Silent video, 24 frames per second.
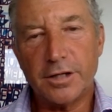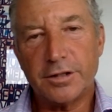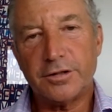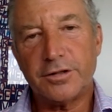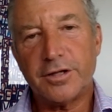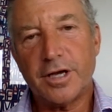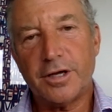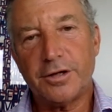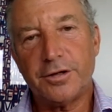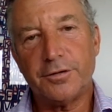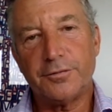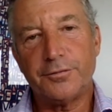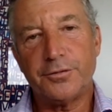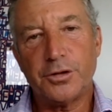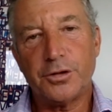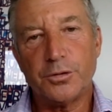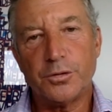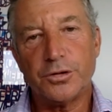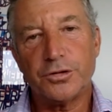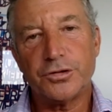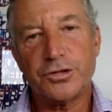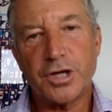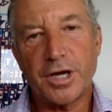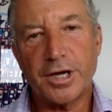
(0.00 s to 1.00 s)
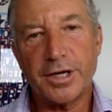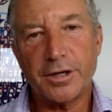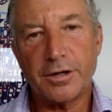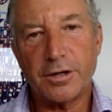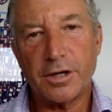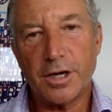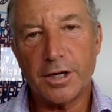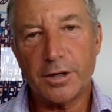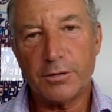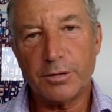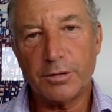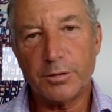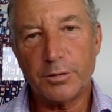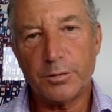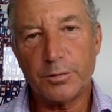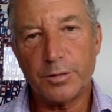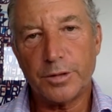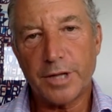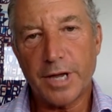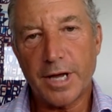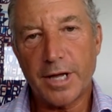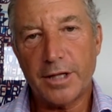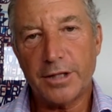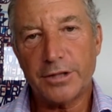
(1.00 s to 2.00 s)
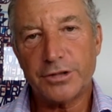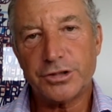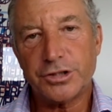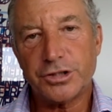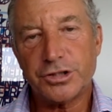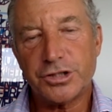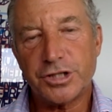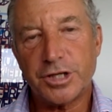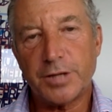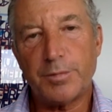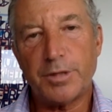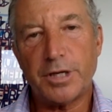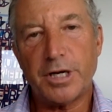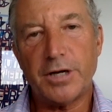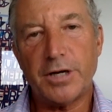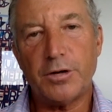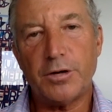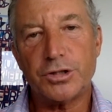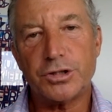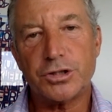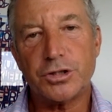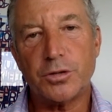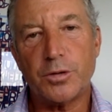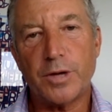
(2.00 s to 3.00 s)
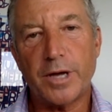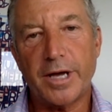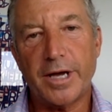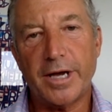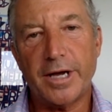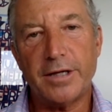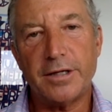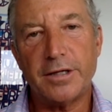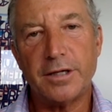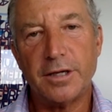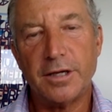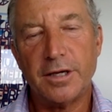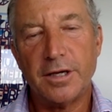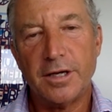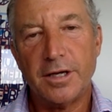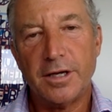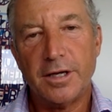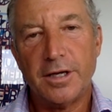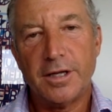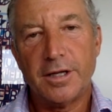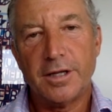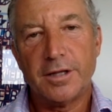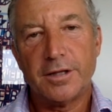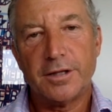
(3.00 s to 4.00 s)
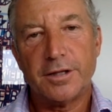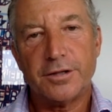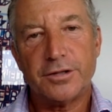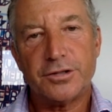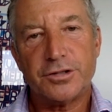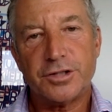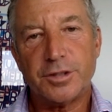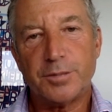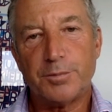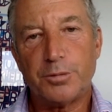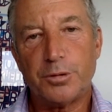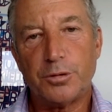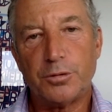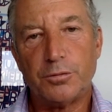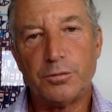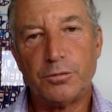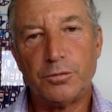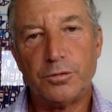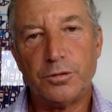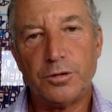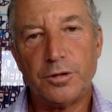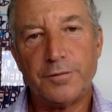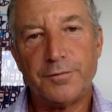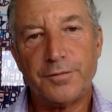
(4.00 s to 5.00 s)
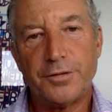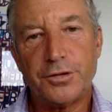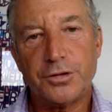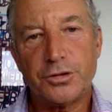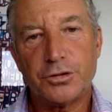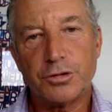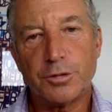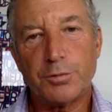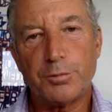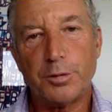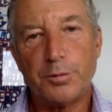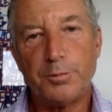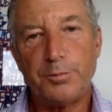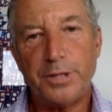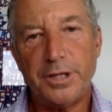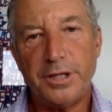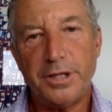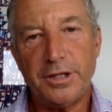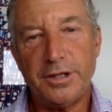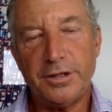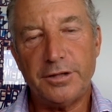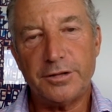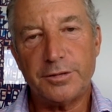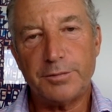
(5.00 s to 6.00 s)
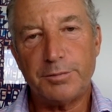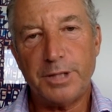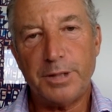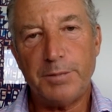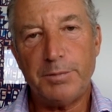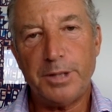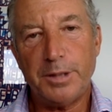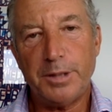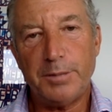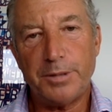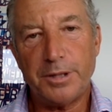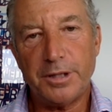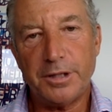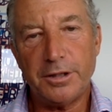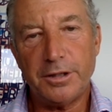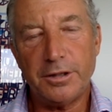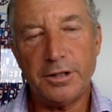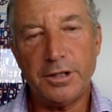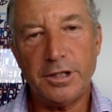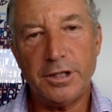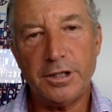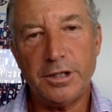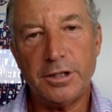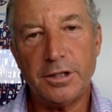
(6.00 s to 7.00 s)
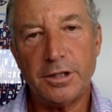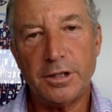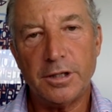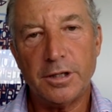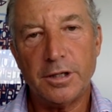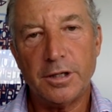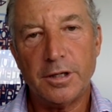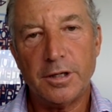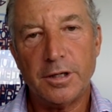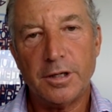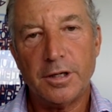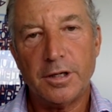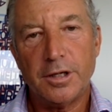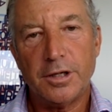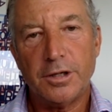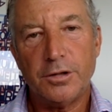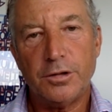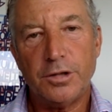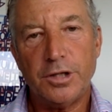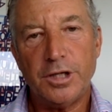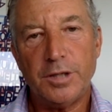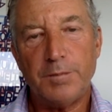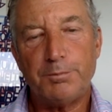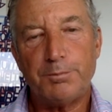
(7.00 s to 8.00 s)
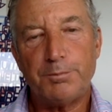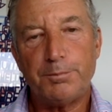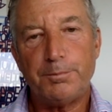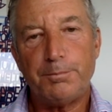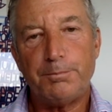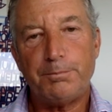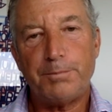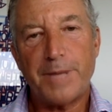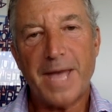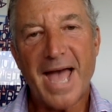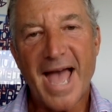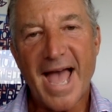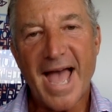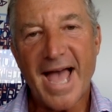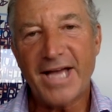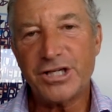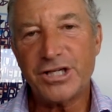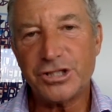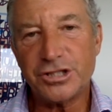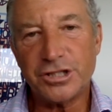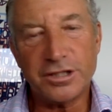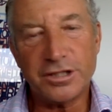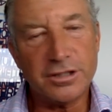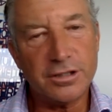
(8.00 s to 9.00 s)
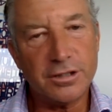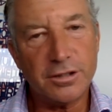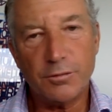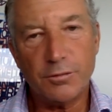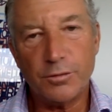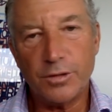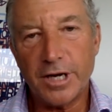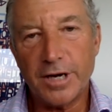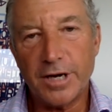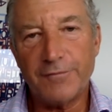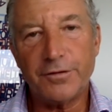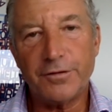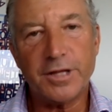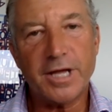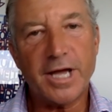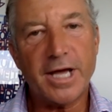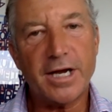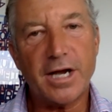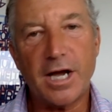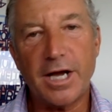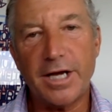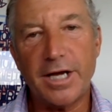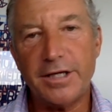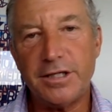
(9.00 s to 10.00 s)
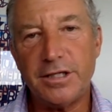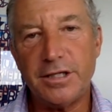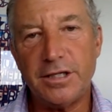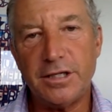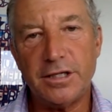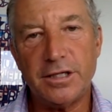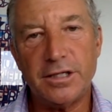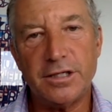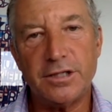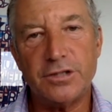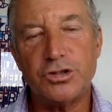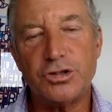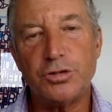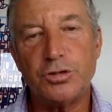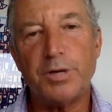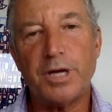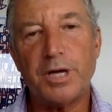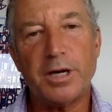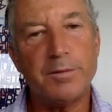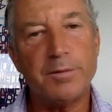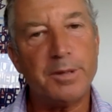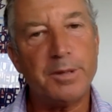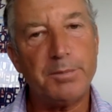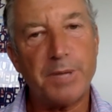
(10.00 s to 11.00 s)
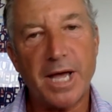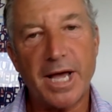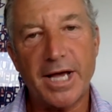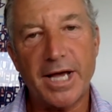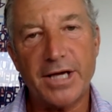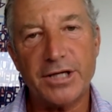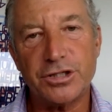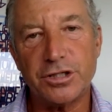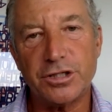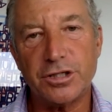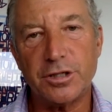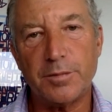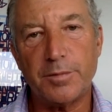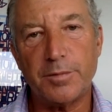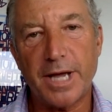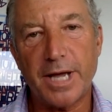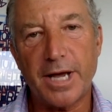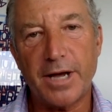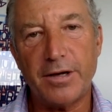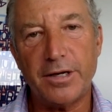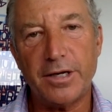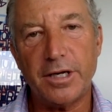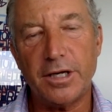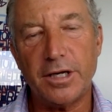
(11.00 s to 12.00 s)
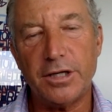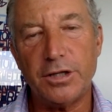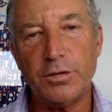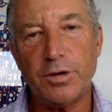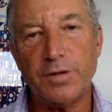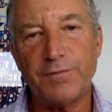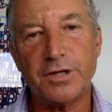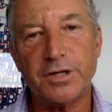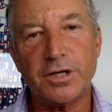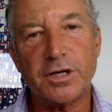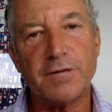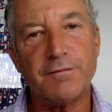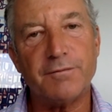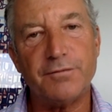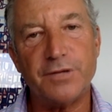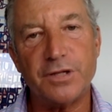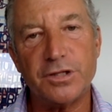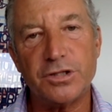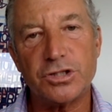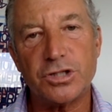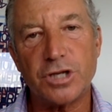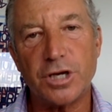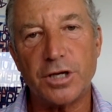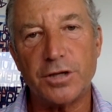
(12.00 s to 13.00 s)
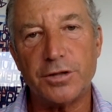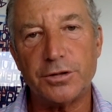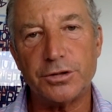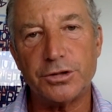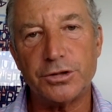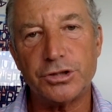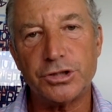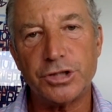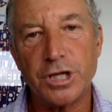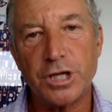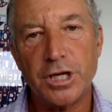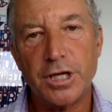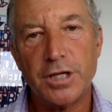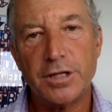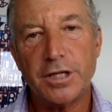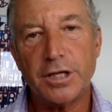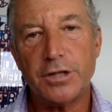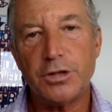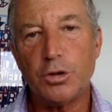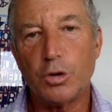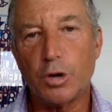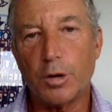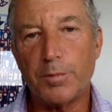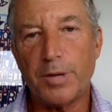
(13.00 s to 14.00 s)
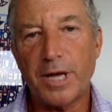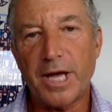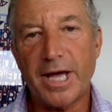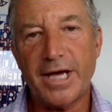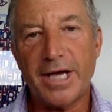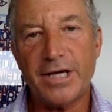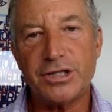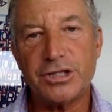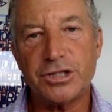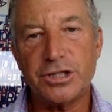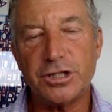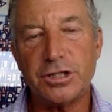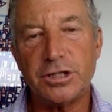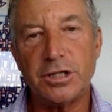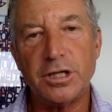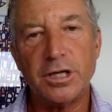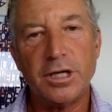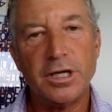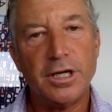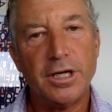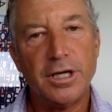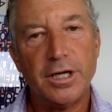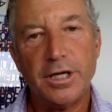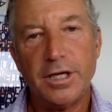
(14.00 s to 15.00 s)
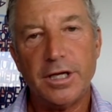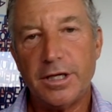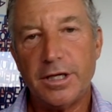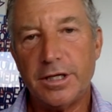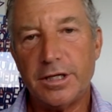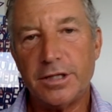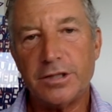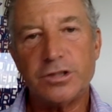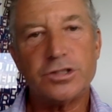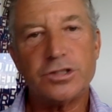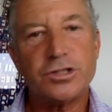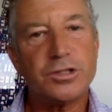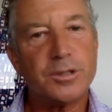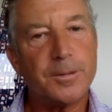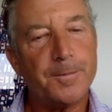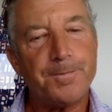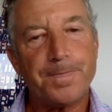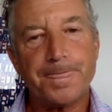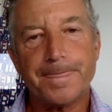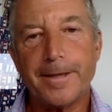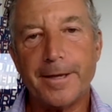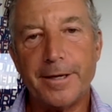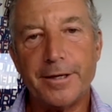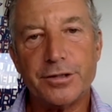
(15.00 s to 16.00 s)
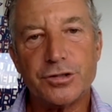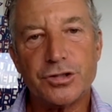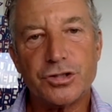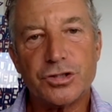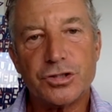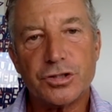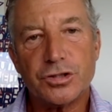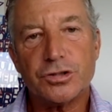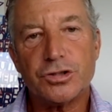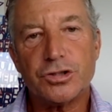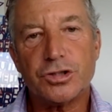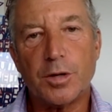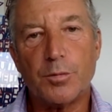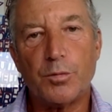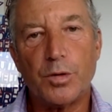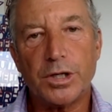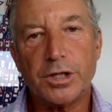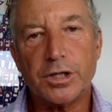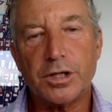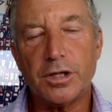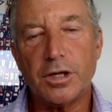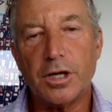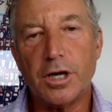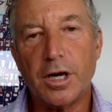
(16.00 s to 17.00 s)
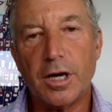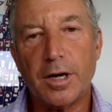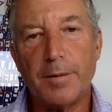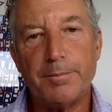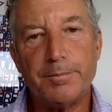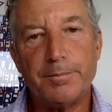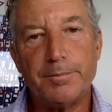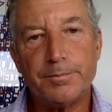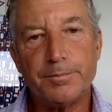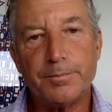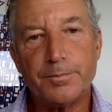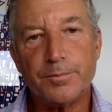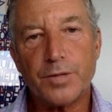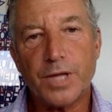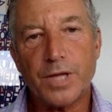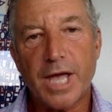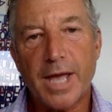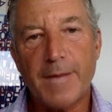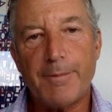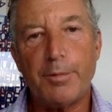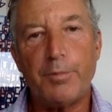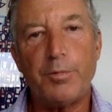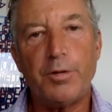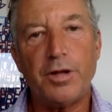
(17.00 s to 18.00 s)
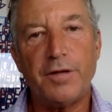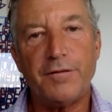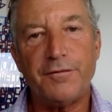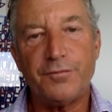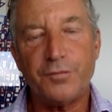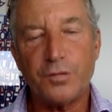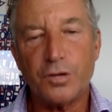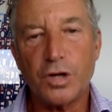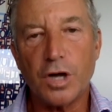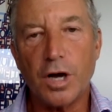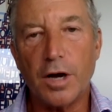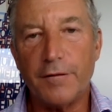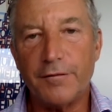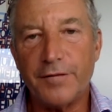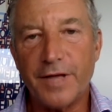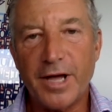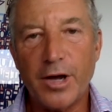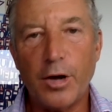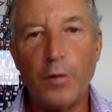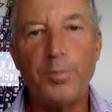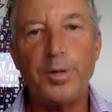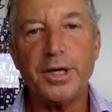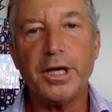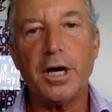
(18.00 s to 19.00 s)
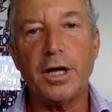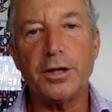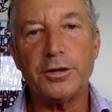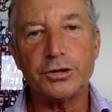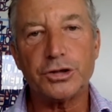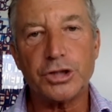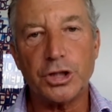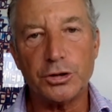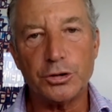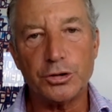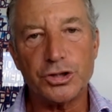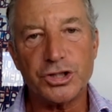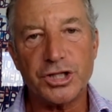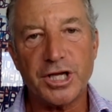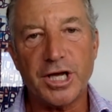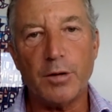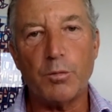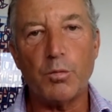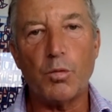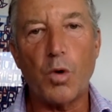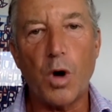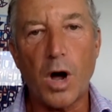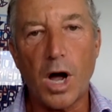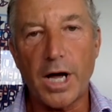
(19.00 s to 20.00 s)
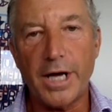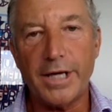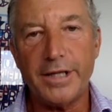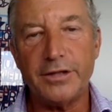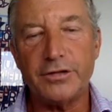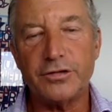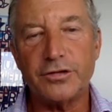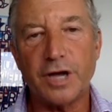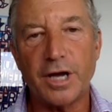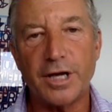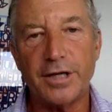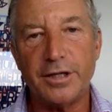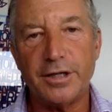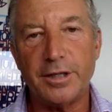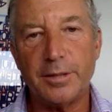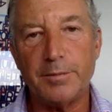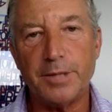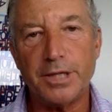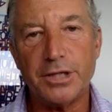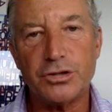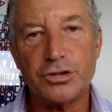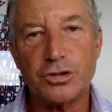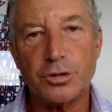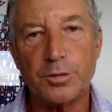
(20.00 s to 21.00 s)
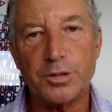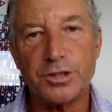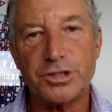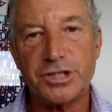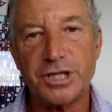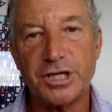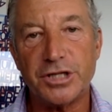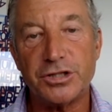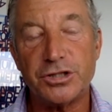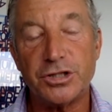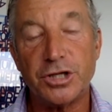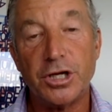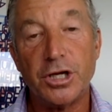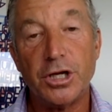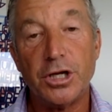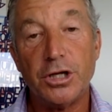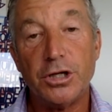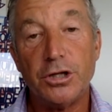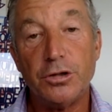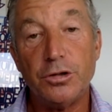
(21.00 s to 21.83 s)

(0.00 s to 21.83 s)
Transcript: I'll tell your viewers I, I agree with what alex just said but i'd also add the simple rule of the triple p's ppp you need you need passion whatever that idea is, you better be passionate about it, and you have to convince others that your passion is is somewhat um, capable of, of helping others understand why this idea makes so much sense.